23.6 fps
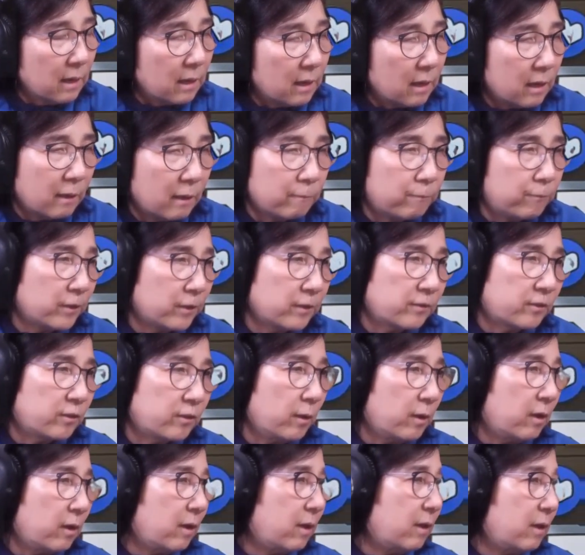If it's
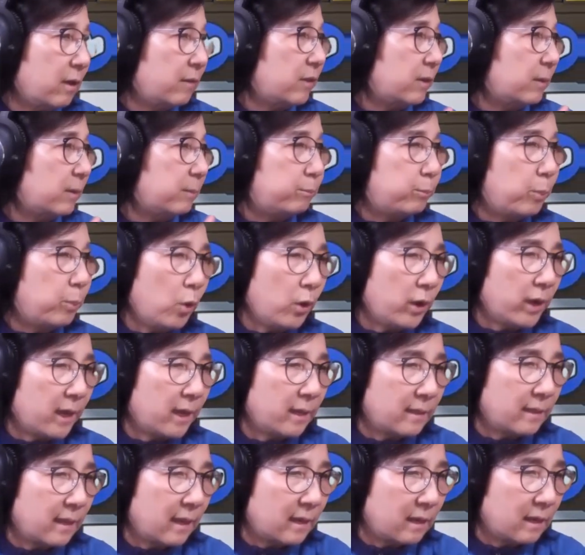the boy,
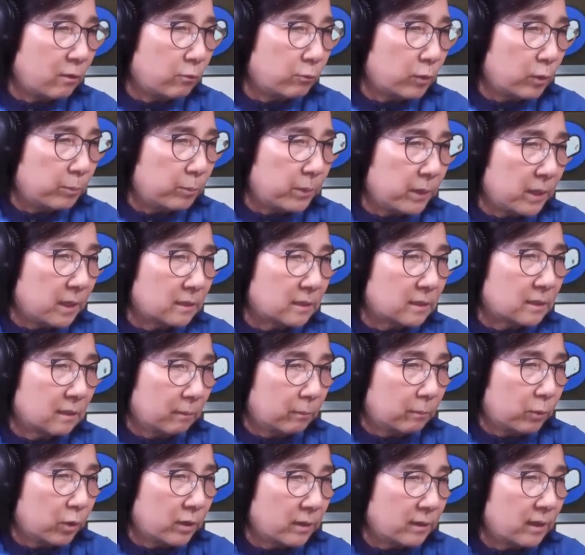then it will be
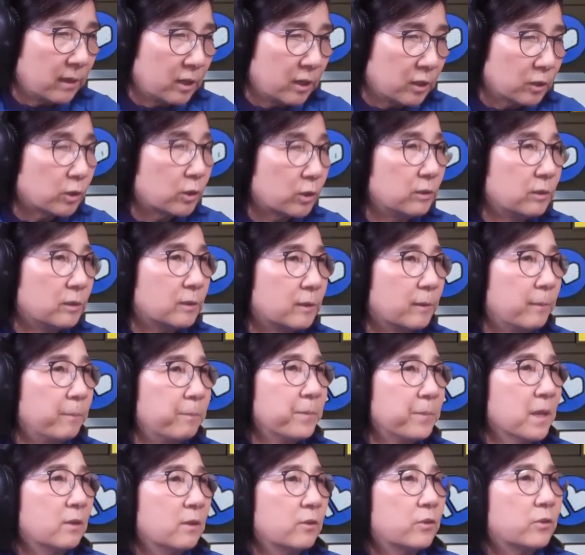somewhere there too.
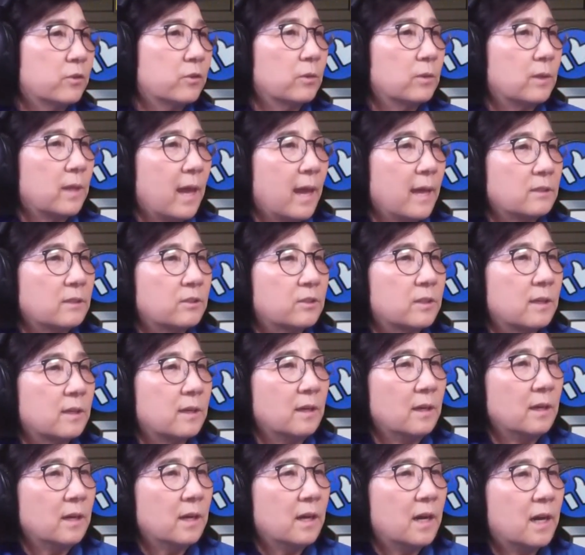So that's the
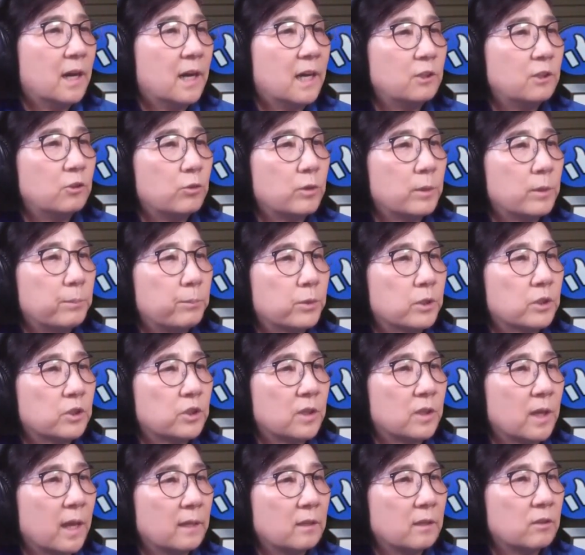
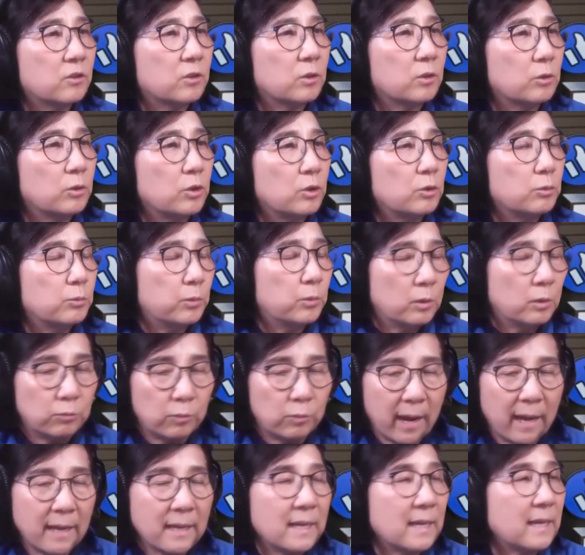100%. So you will
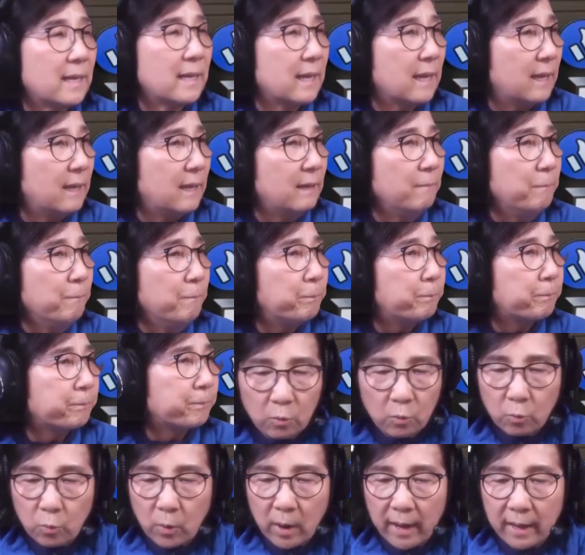write it in
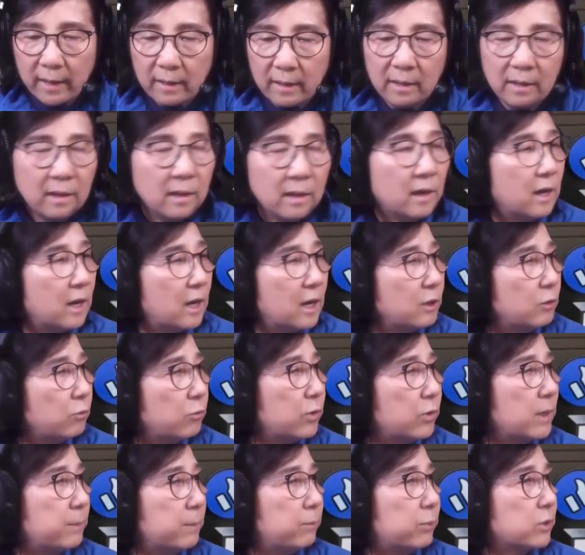
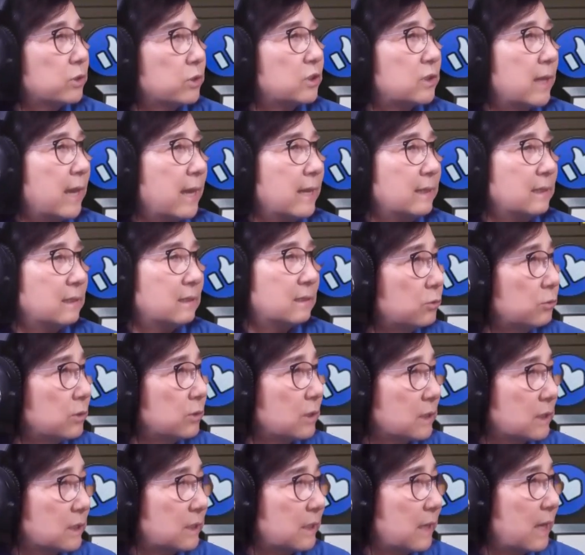100%. So the
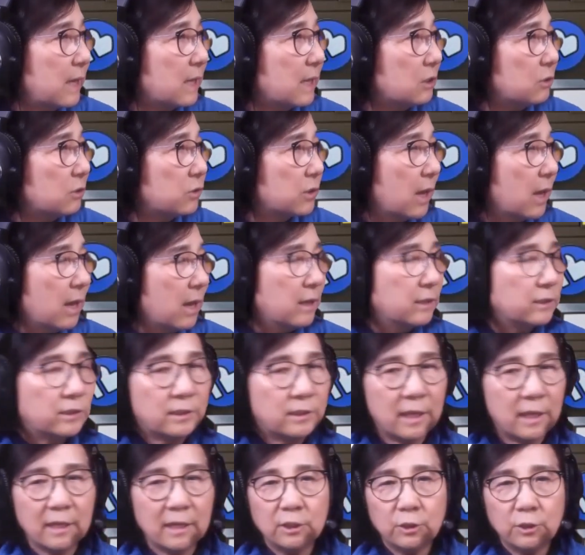sales.
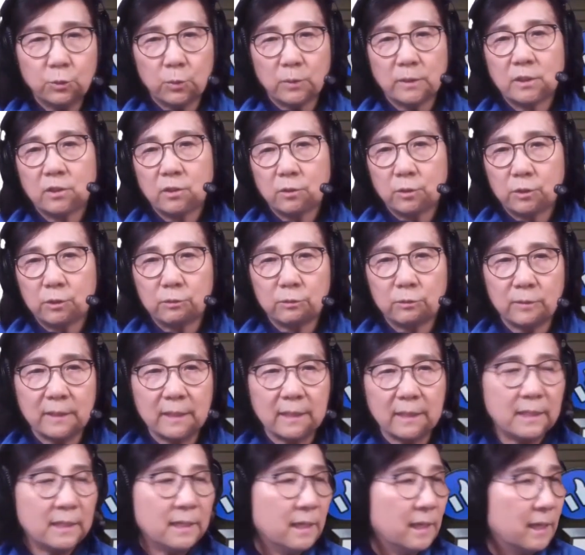Sales was a
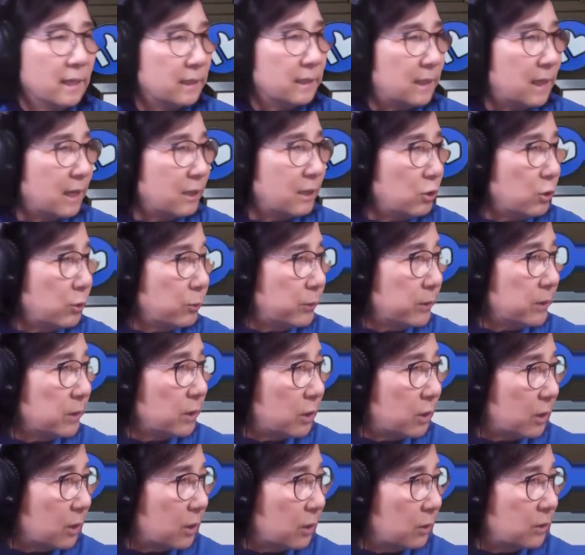3. Then you will
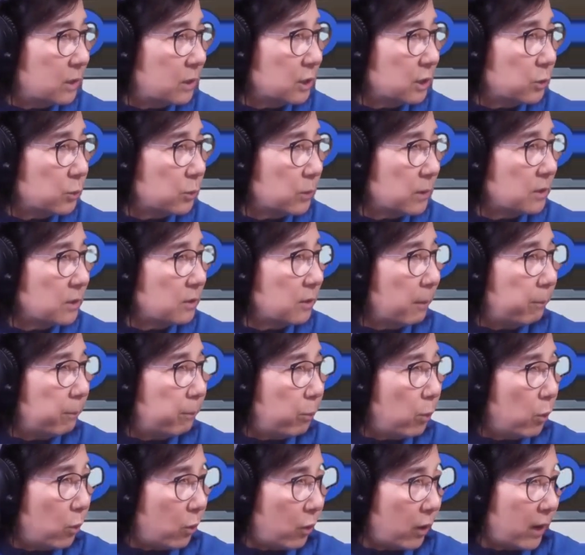go, this was a
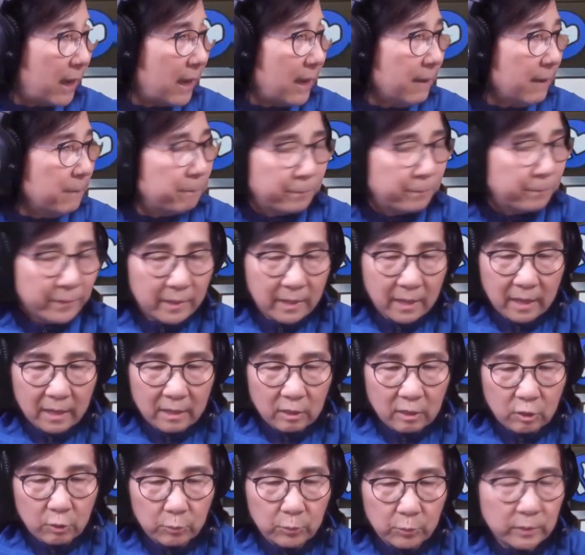boy. Then
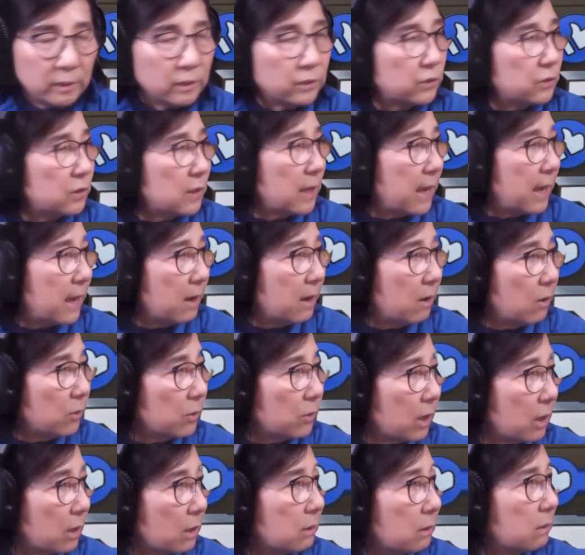you will say,
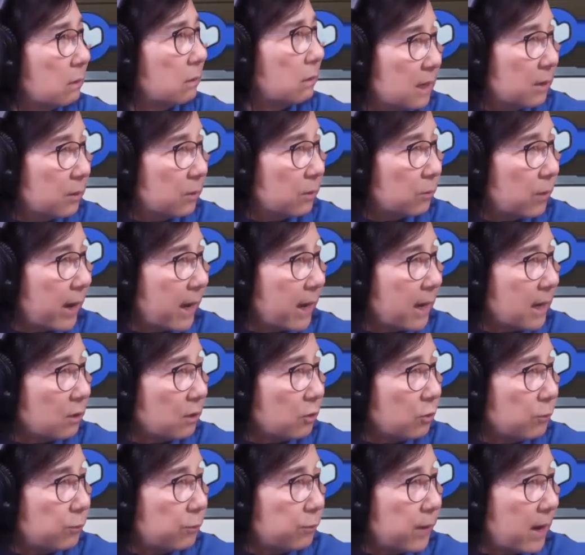okay, right,
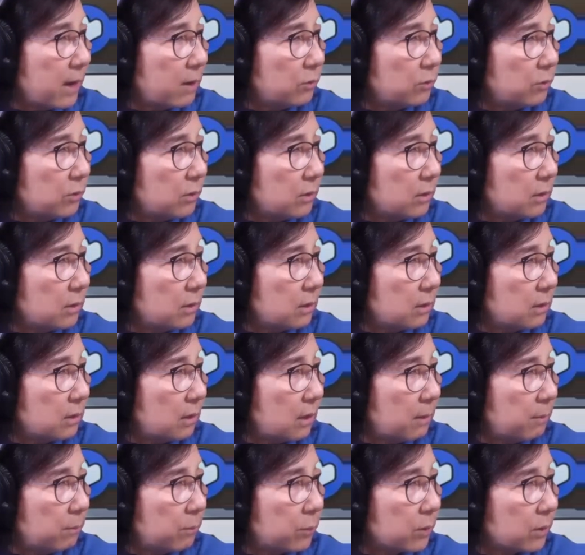you found a
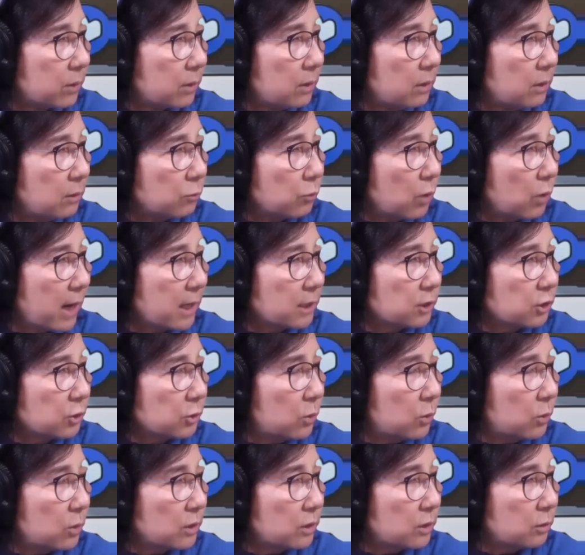number, raw
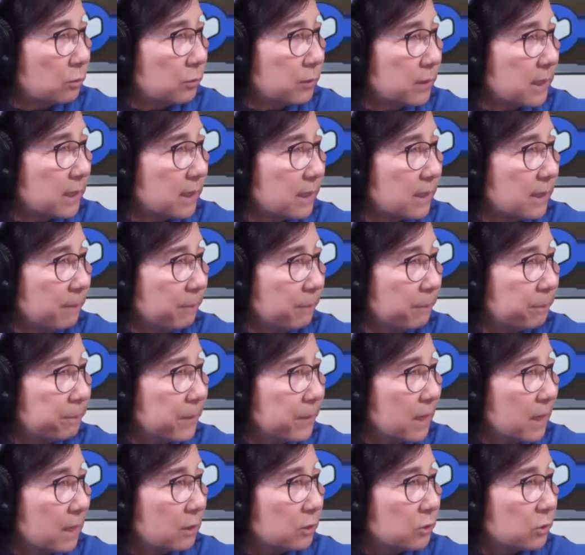score 3.
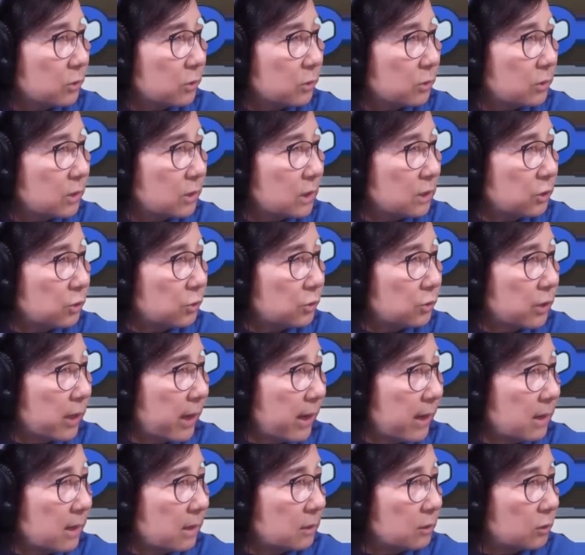So this
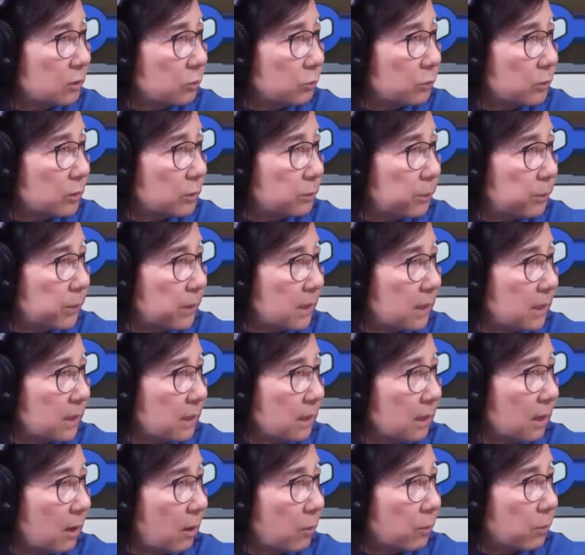child will be
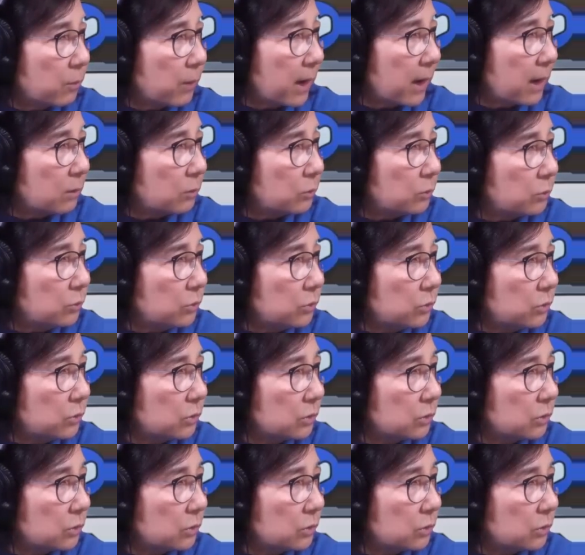around,